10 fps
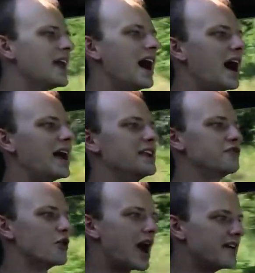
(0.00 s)
And if
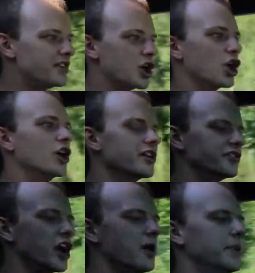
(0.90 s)
you haven't heard of
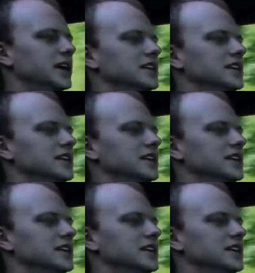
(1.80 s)
them,